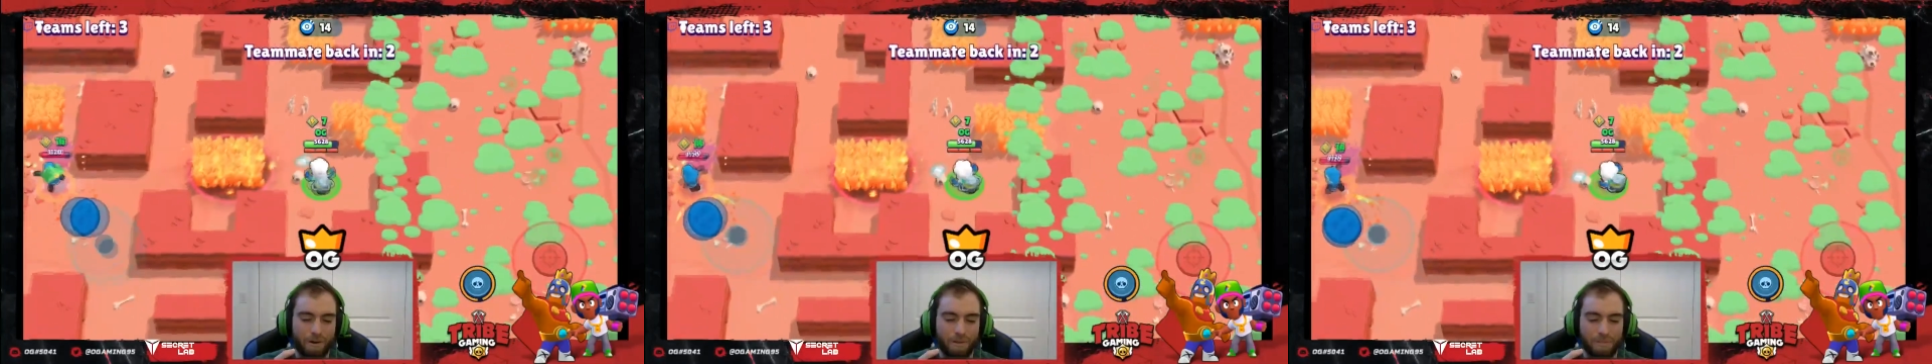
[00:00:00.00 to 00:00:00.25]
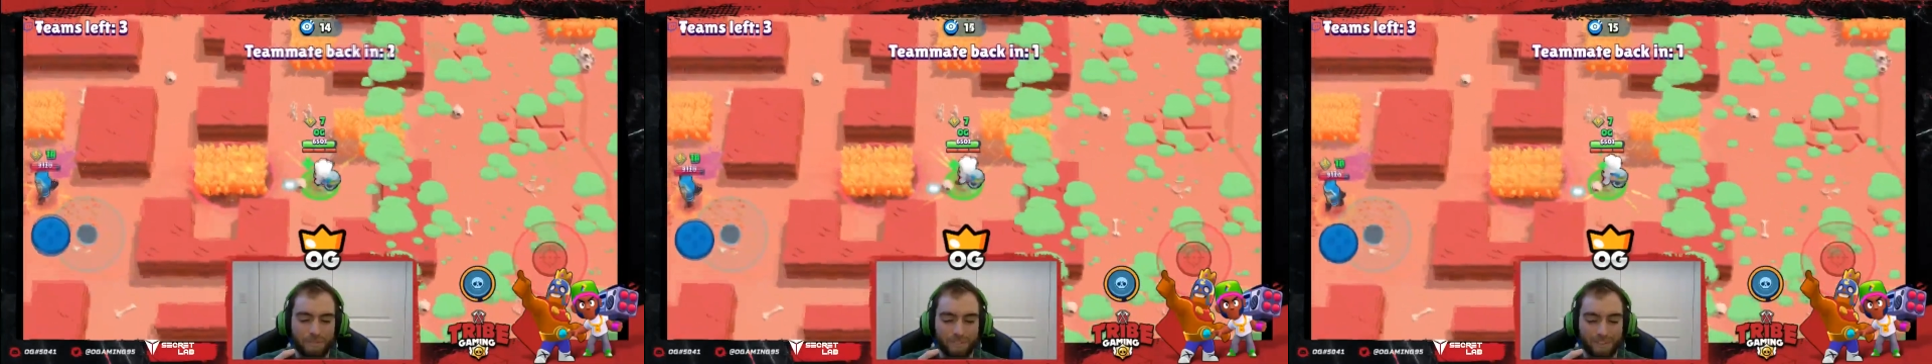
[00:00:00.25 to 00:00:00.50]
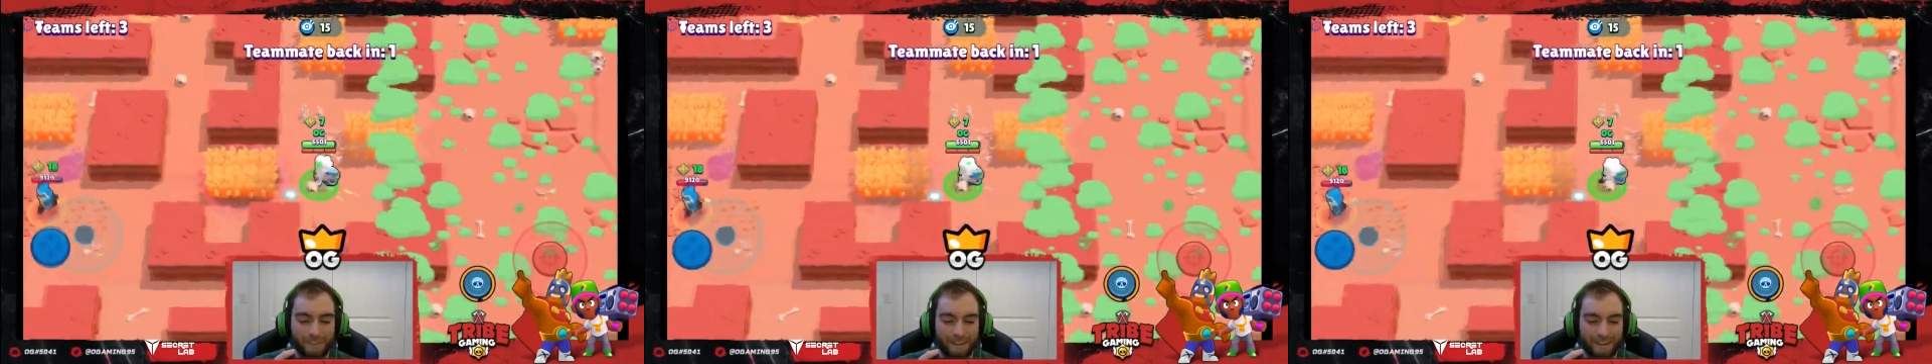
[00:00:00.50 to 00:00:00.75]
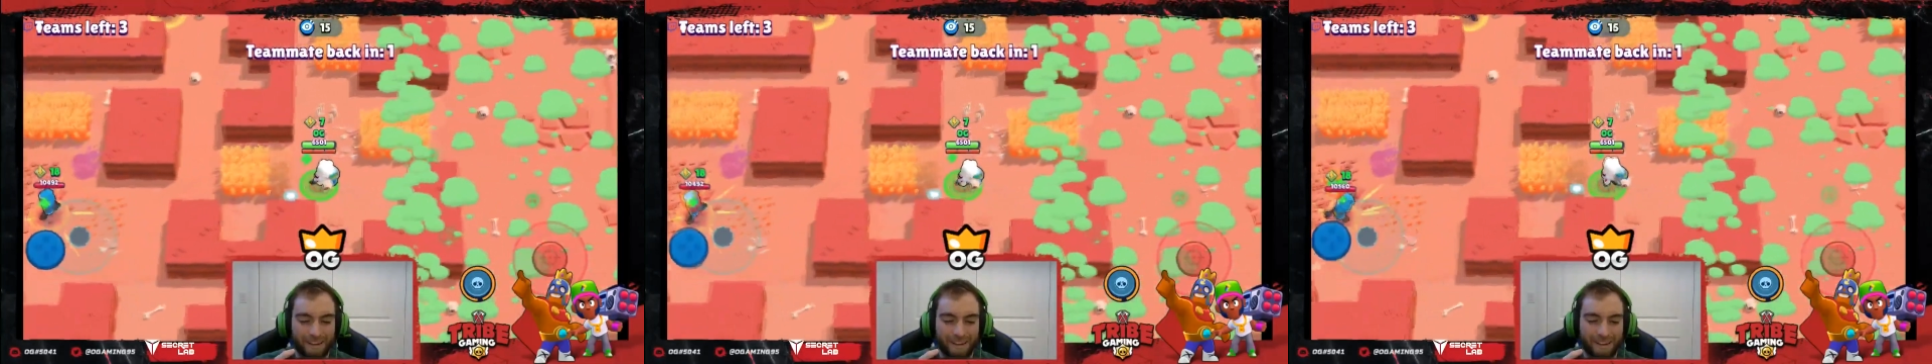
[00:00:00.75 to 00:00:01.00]
ups.
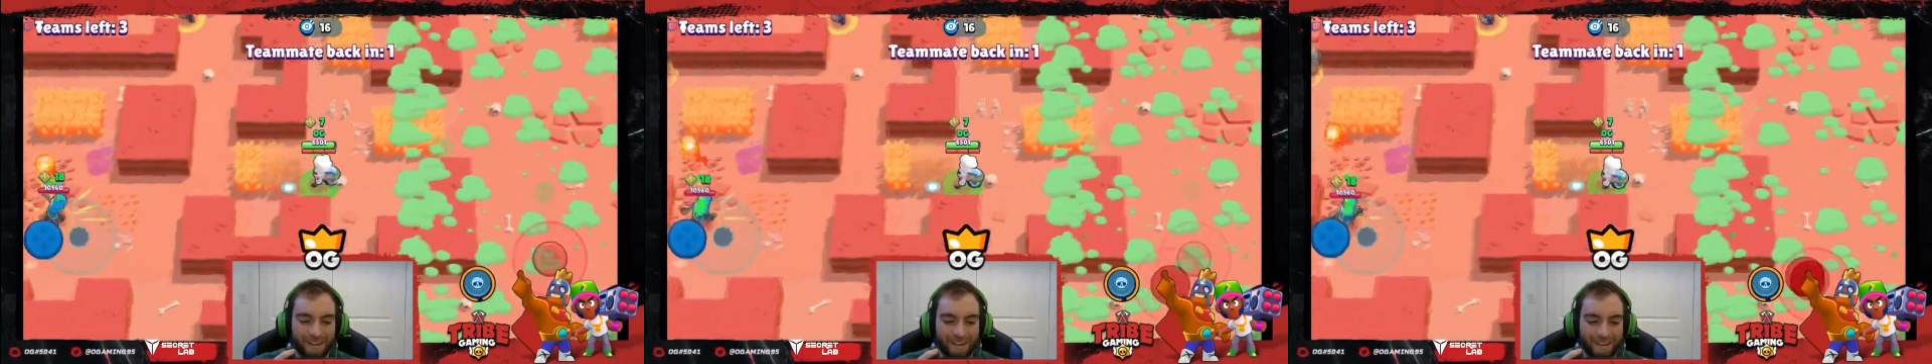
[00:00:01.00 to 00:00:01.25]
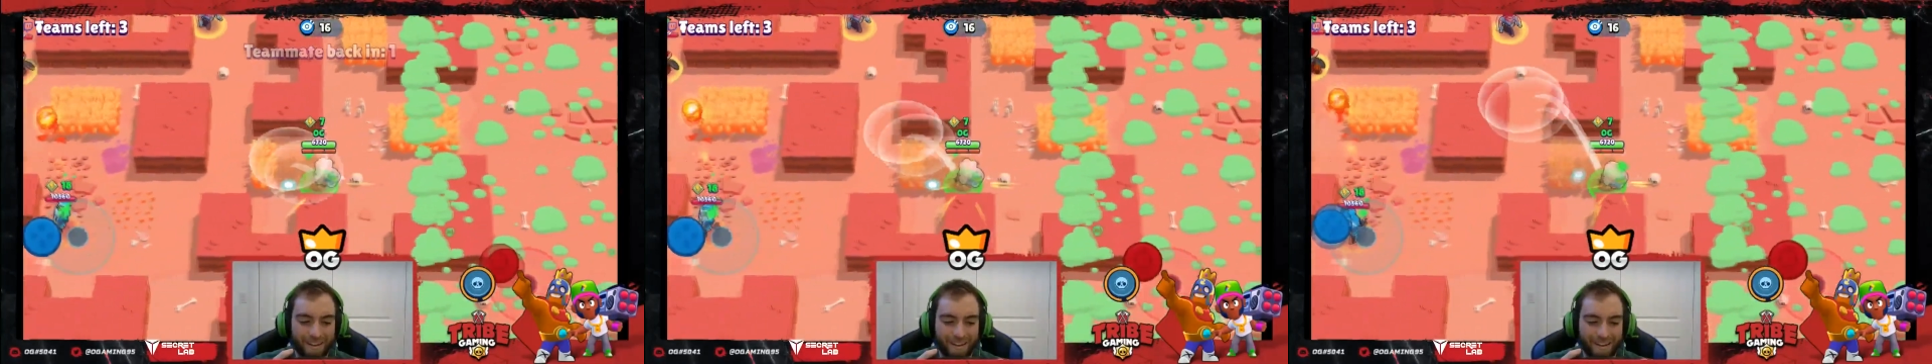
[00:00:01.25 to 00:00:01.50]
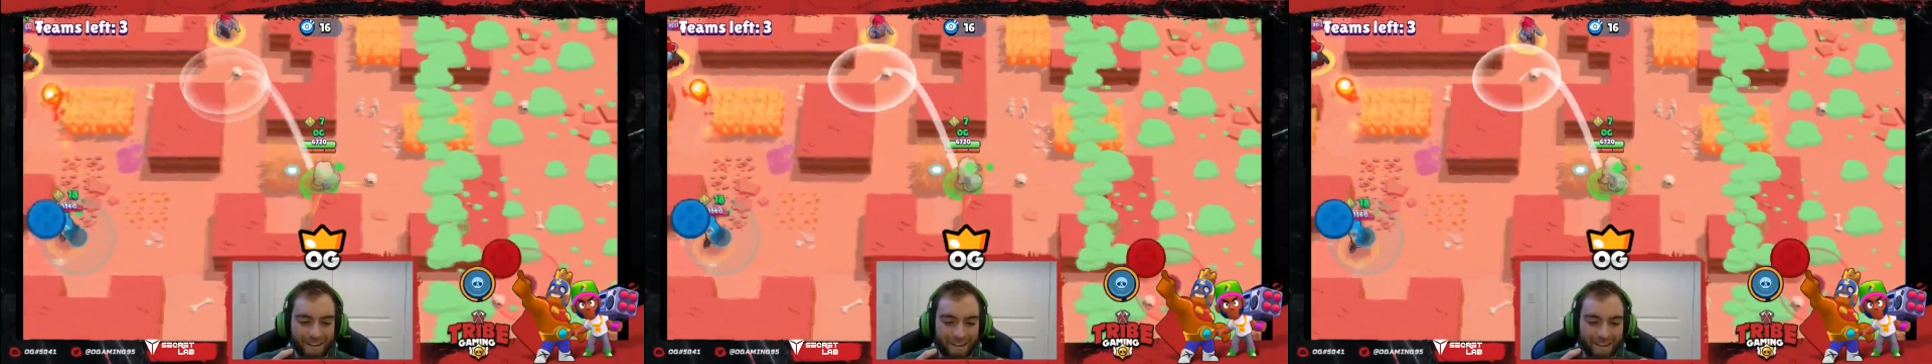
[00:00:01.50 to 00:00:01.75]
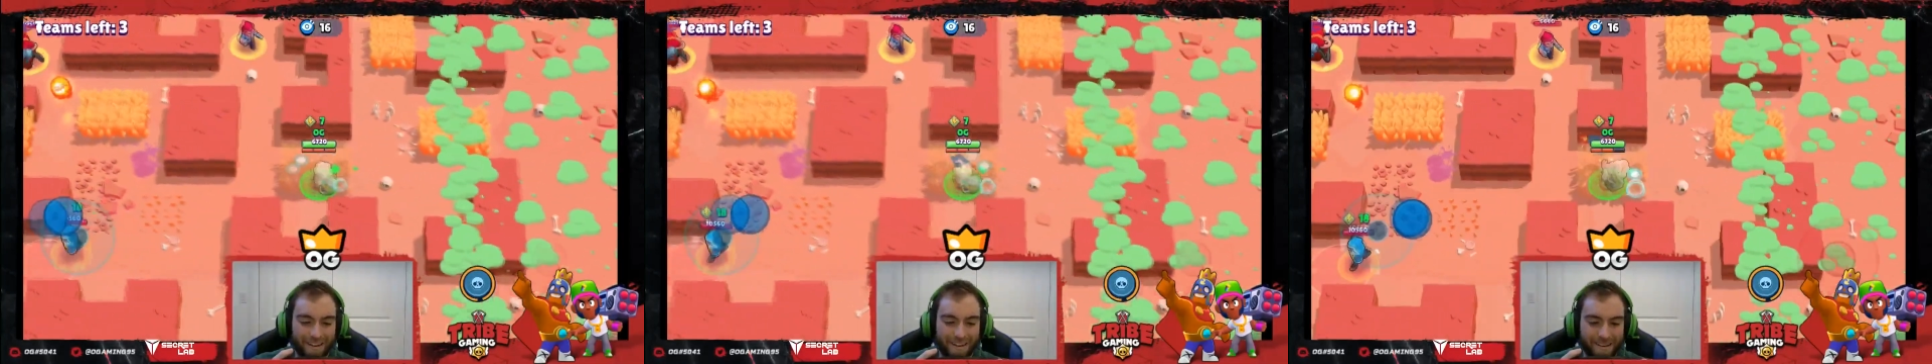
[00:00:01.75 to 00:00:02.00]

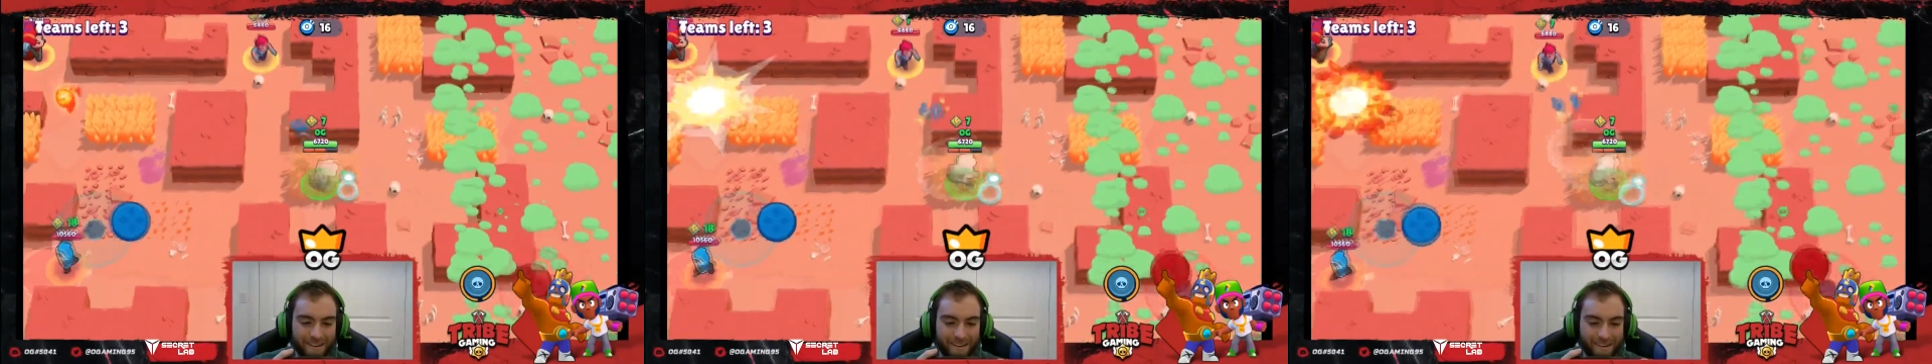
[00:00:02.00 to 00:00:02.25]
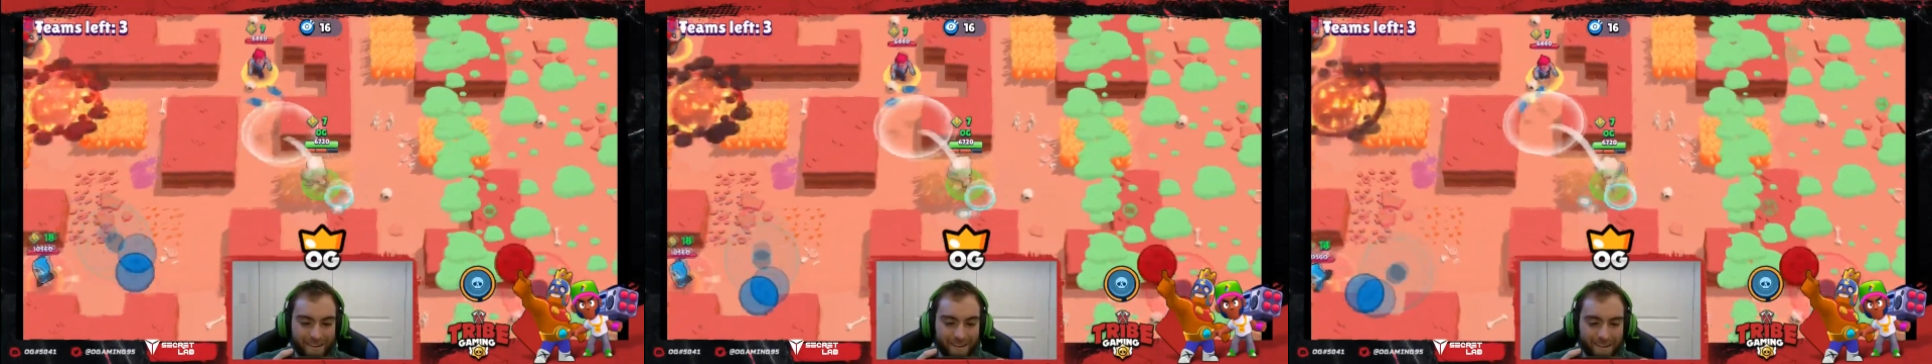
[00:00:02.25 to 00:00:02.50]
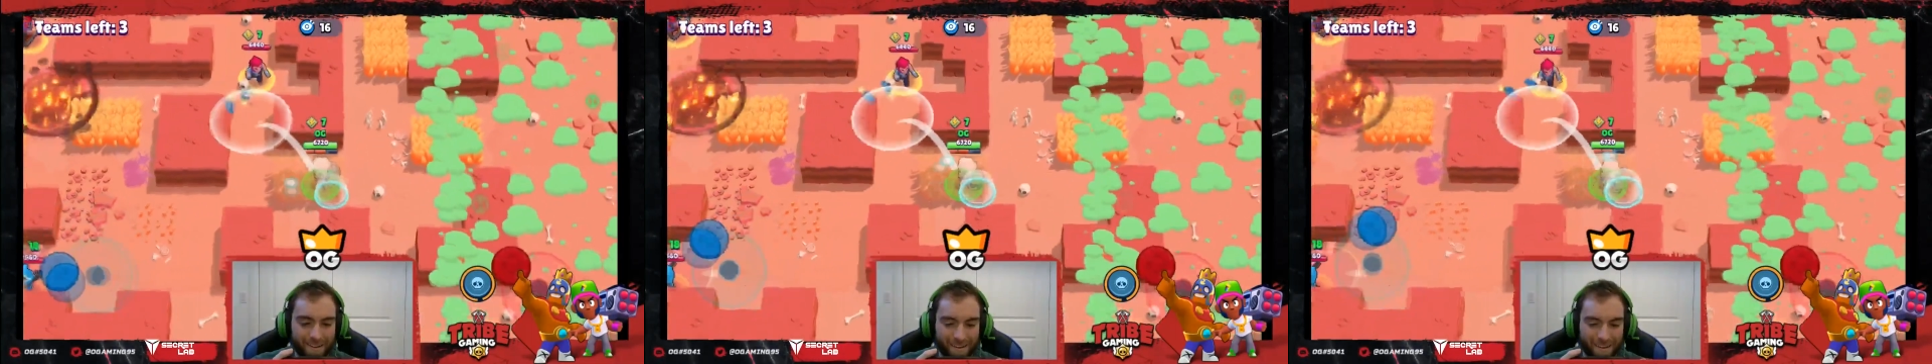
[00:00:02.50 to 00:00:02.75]
uh,